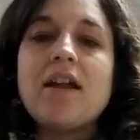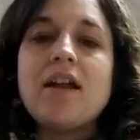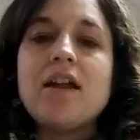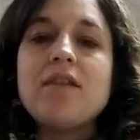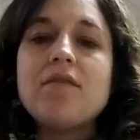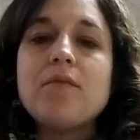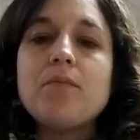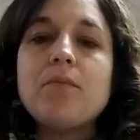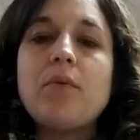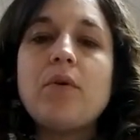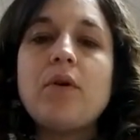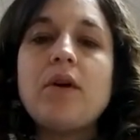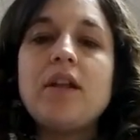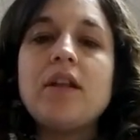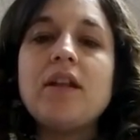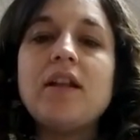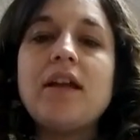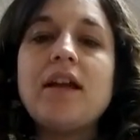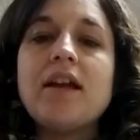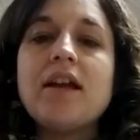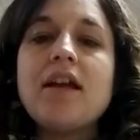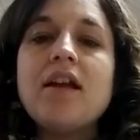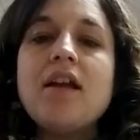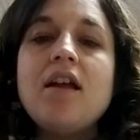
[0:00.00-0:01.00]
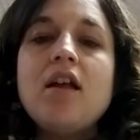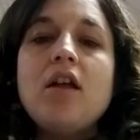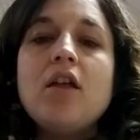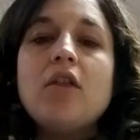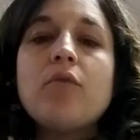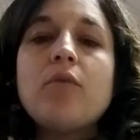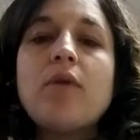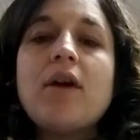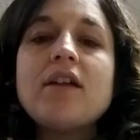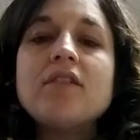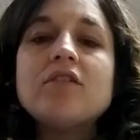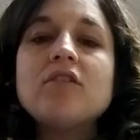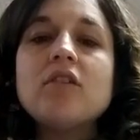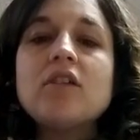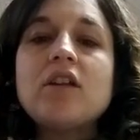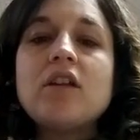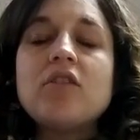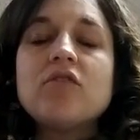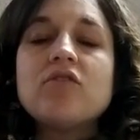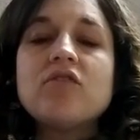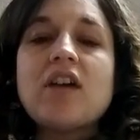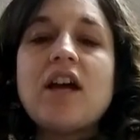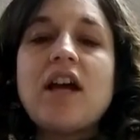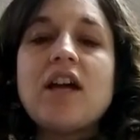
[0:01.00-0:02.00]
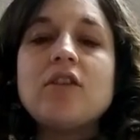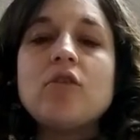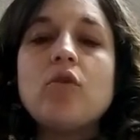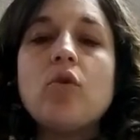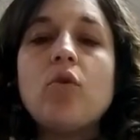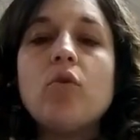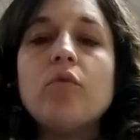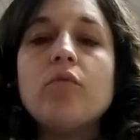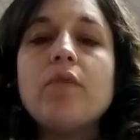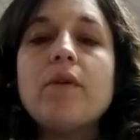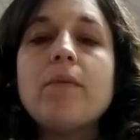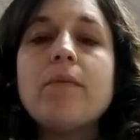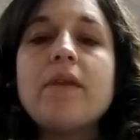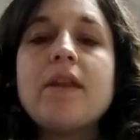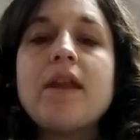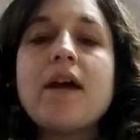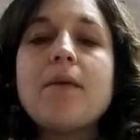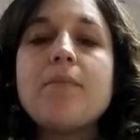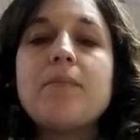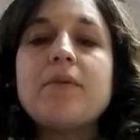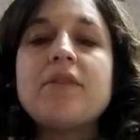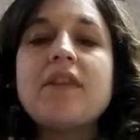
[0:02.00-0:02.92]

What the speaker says: I even put like threads on either side to hold ribbon up,